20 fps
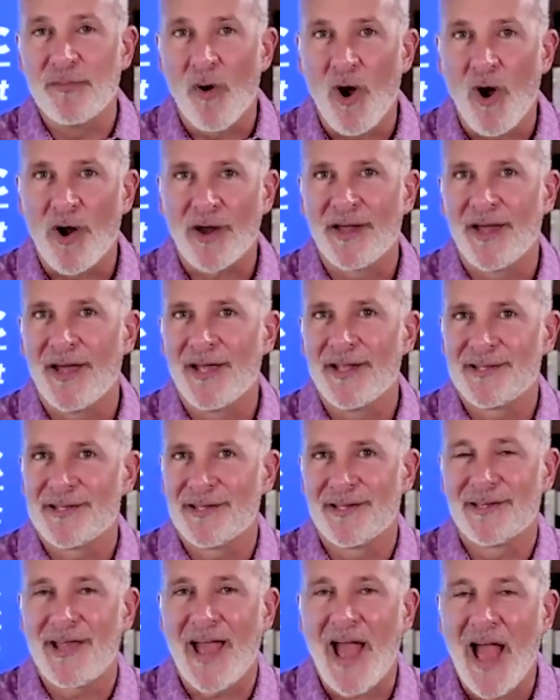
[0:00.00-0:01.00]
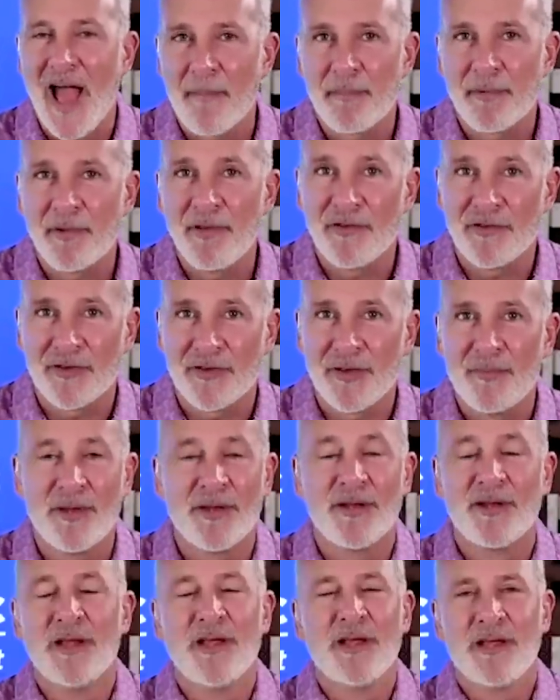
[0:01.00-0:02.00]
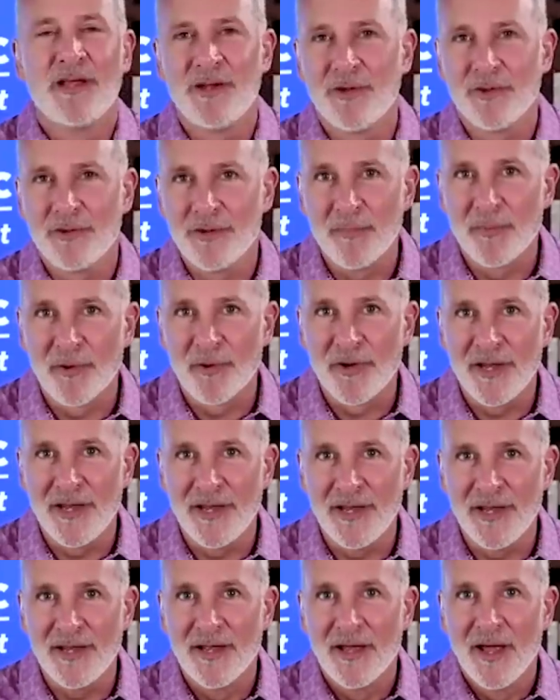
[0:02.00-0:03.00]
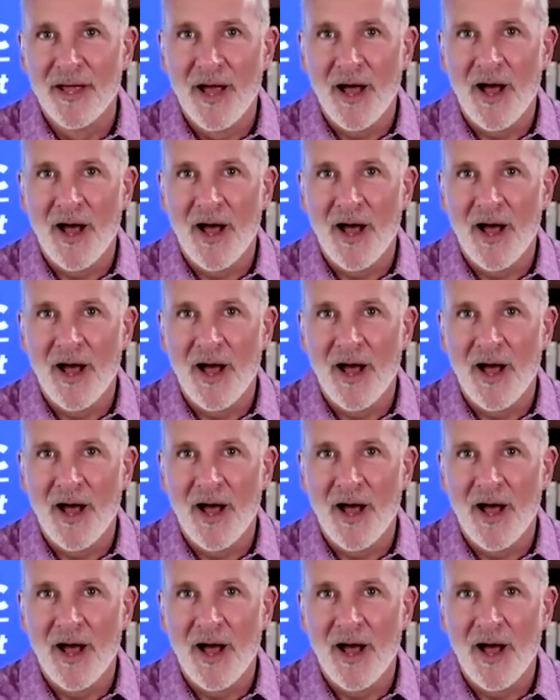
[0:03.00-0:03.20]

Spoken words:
markets and capitalism and, you know, liberty,